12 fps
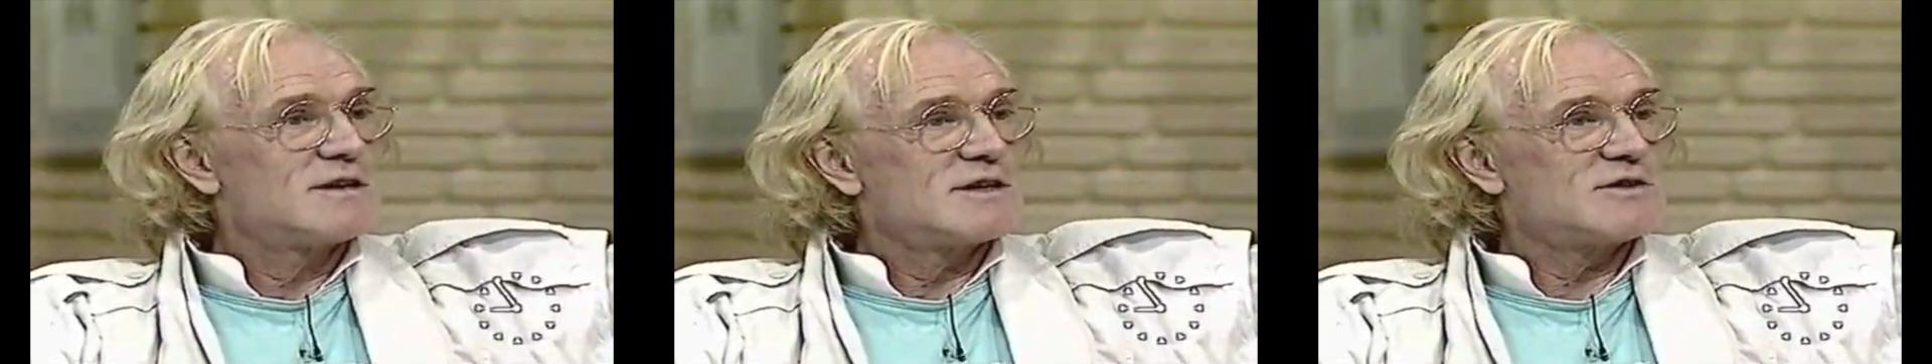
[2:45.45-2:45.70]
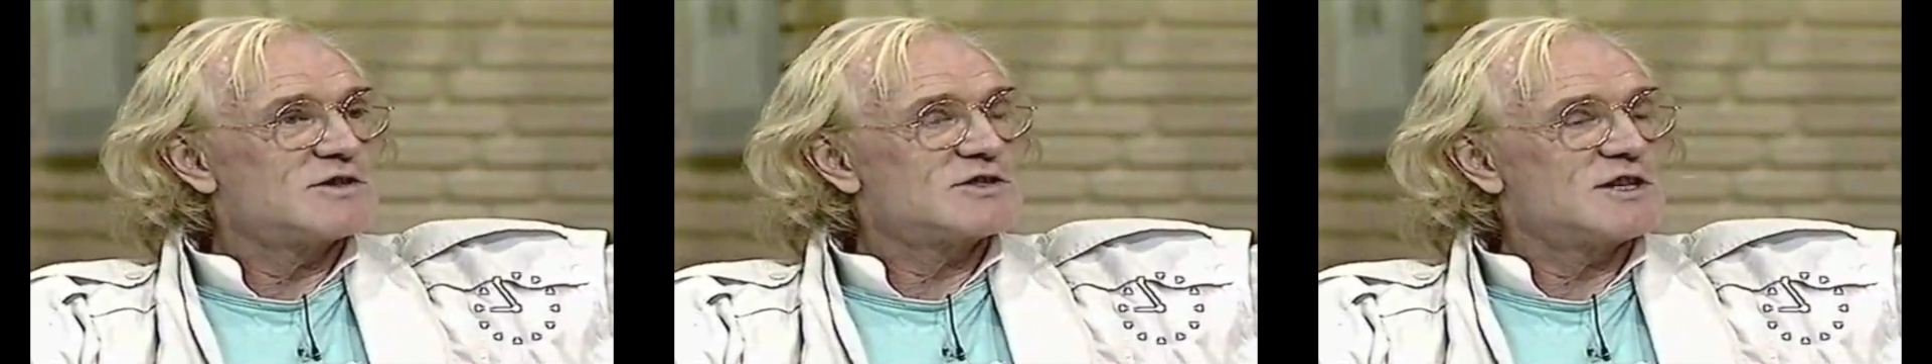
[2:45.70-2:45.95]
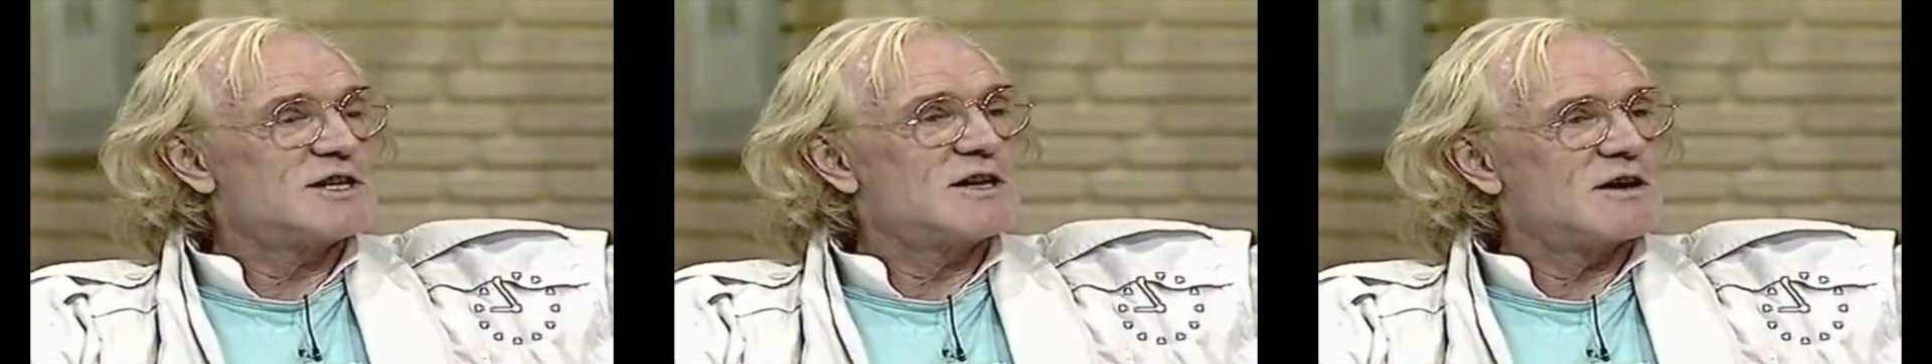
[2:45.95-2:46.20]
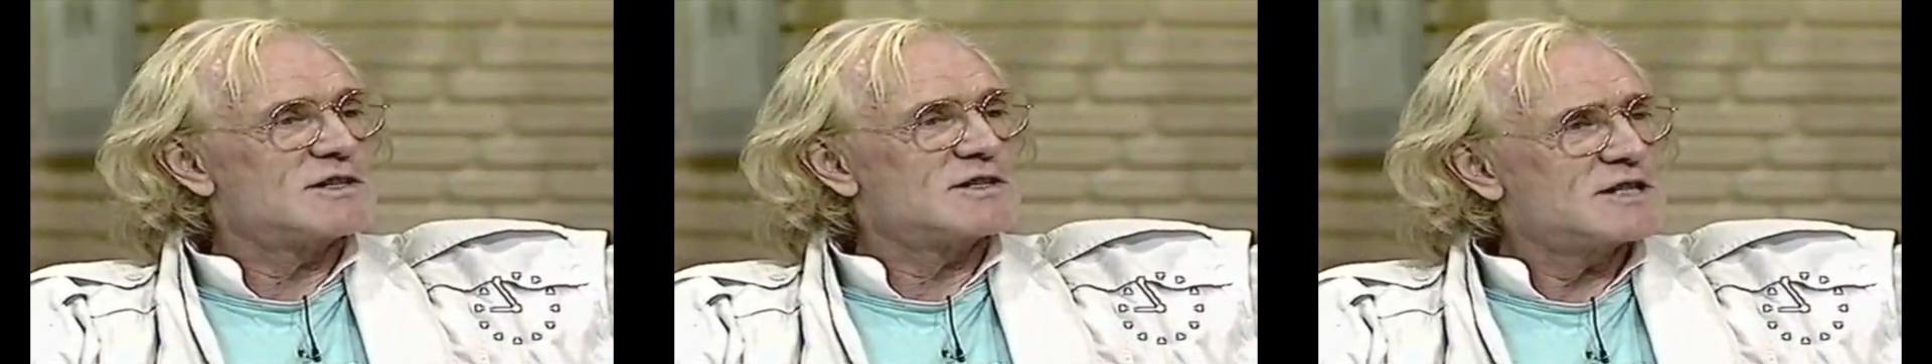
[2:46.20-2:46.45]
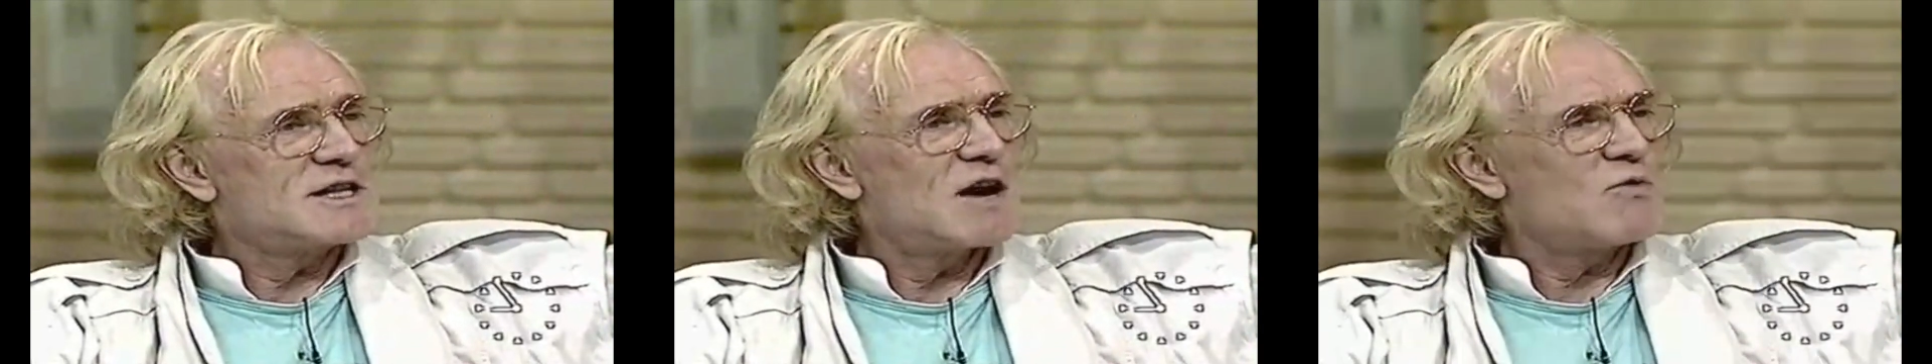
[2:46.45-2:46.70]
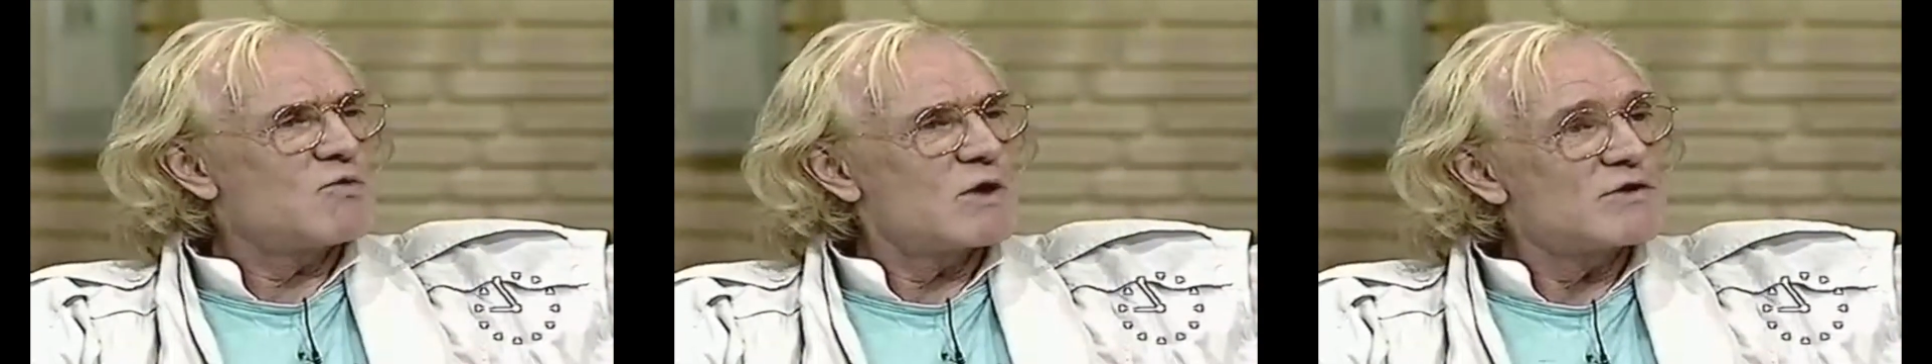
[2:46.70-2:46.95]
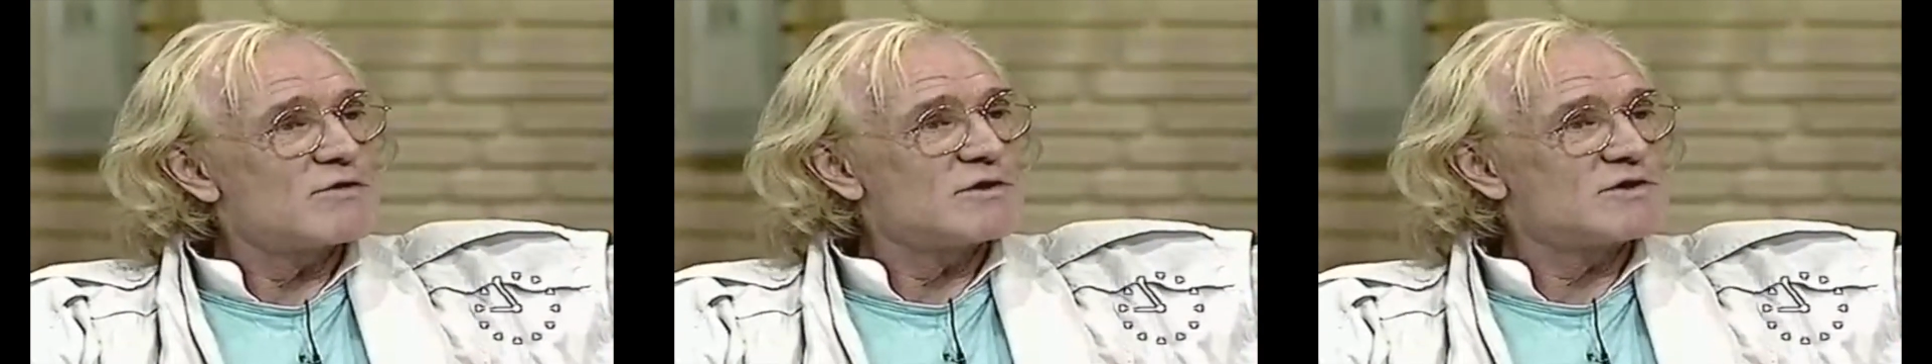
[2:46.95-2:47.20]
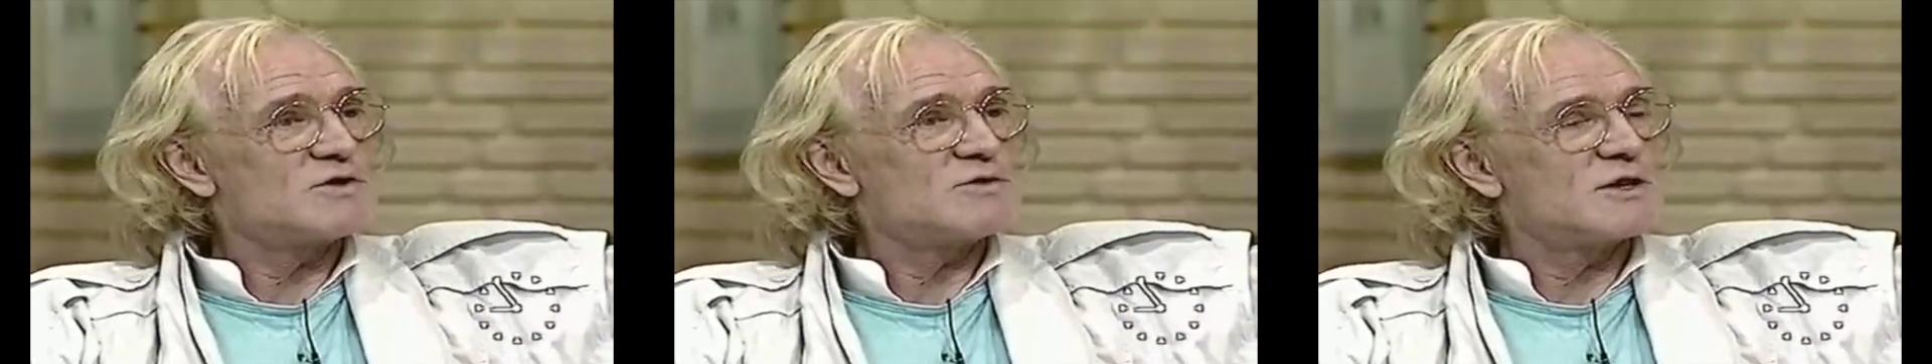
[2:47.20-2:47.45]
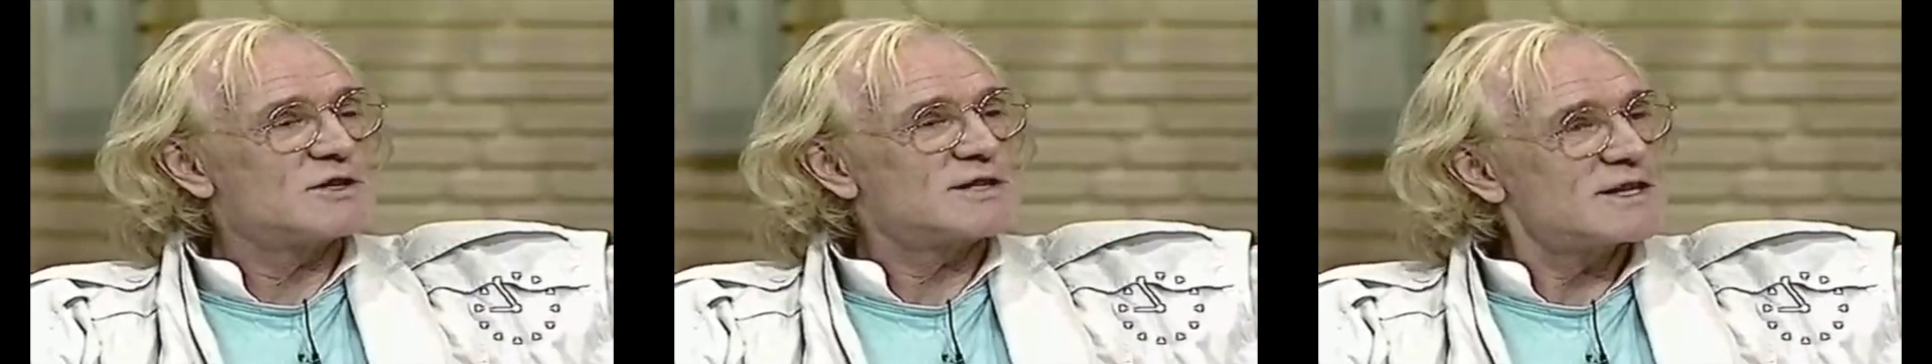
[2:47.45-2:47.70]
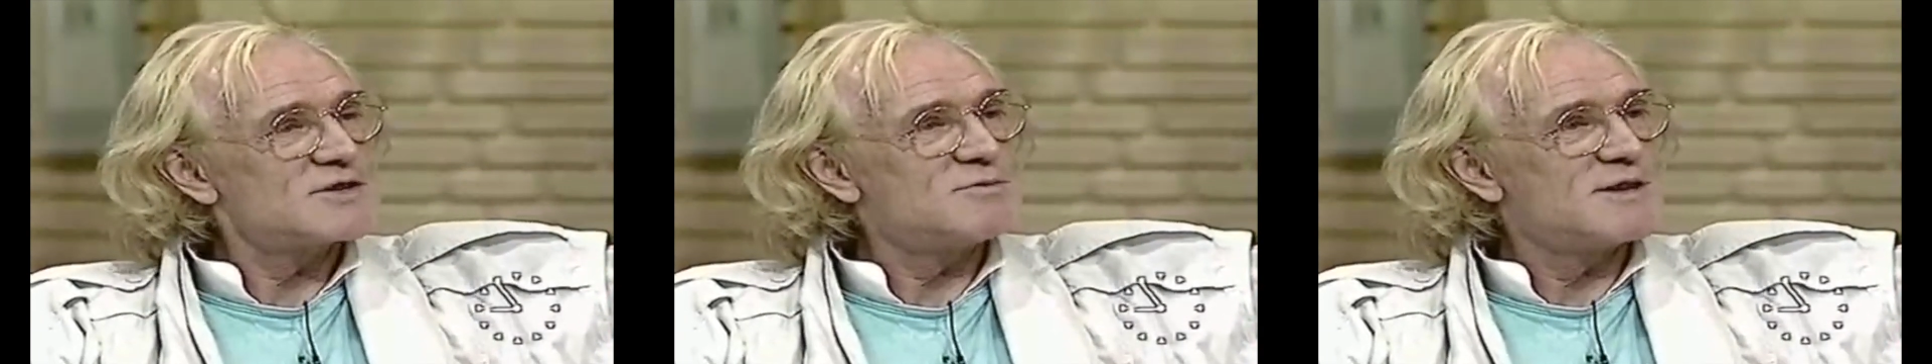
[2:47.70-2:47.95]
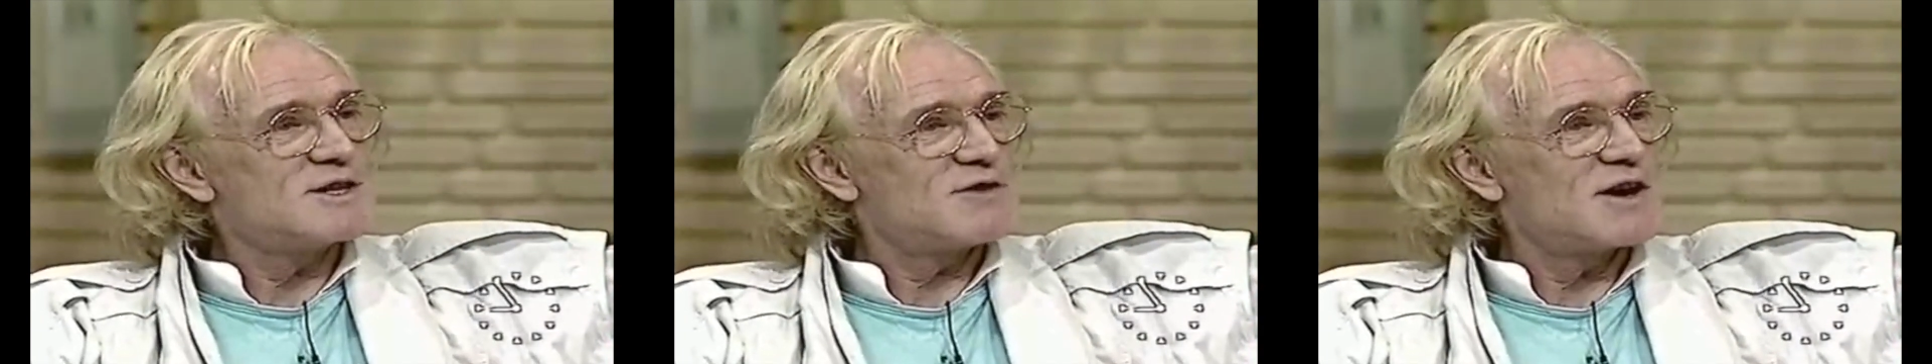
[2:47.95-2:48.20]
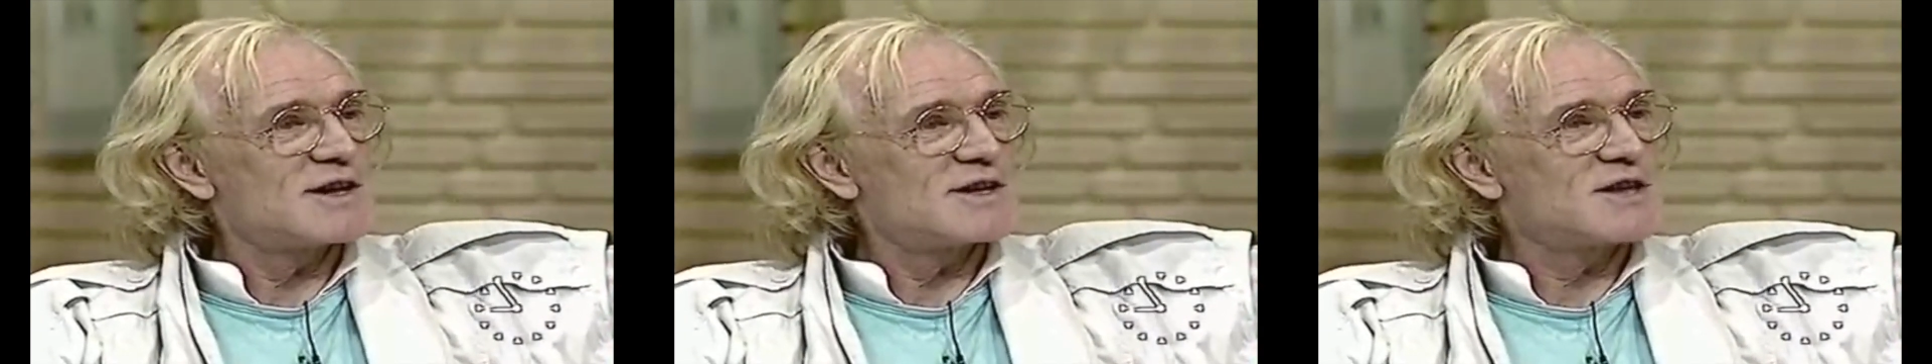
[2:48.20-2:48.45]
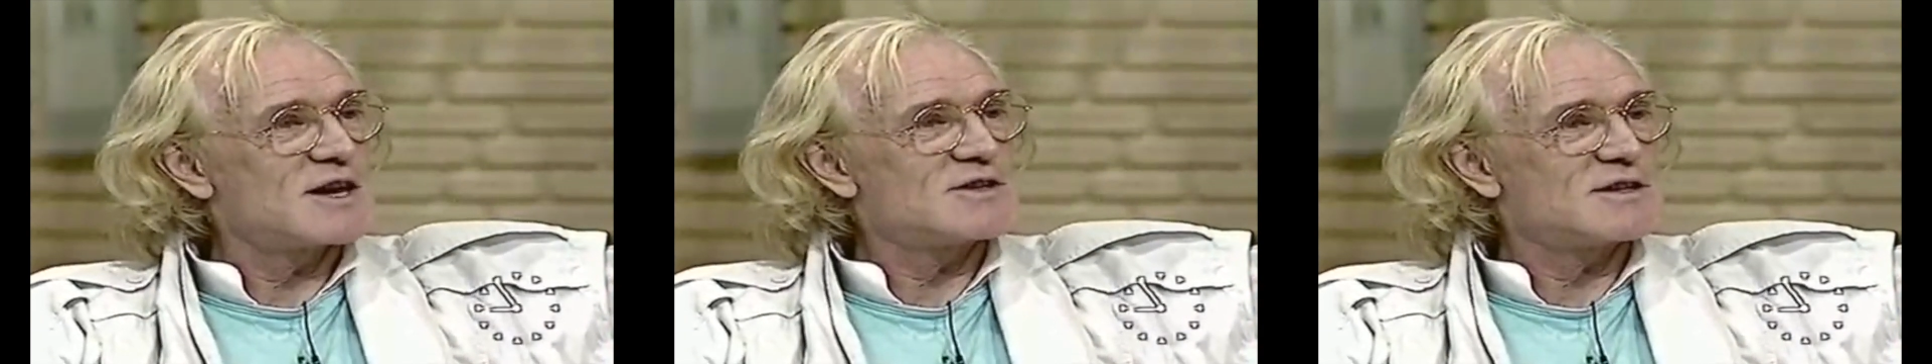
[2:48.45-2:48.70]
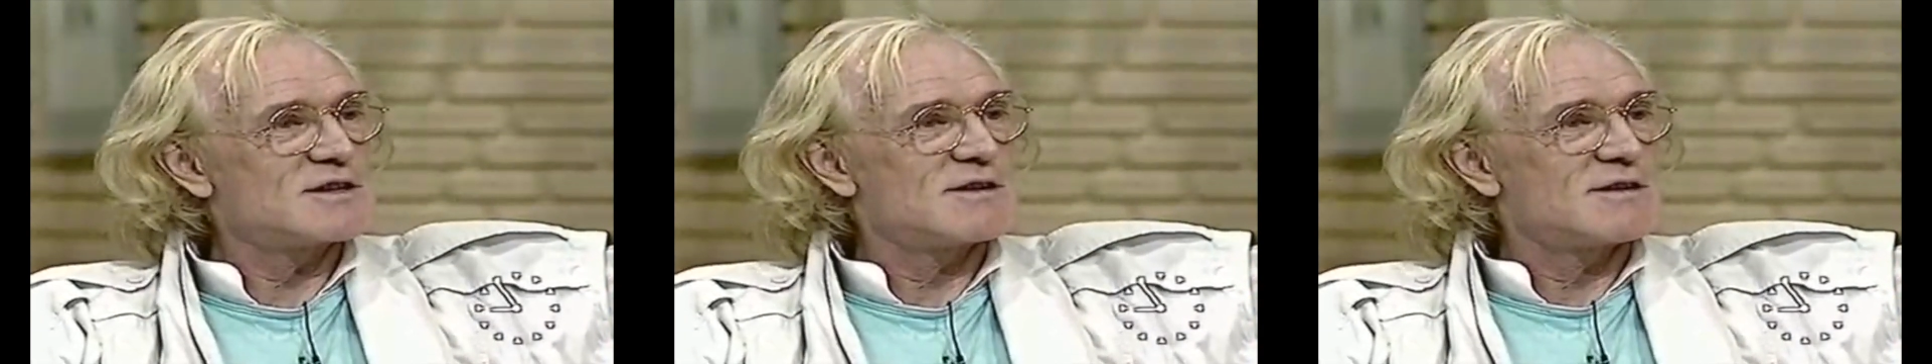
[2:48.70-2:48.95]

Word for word: in The Seagull and see how wonderful she was, that to me is very exciting.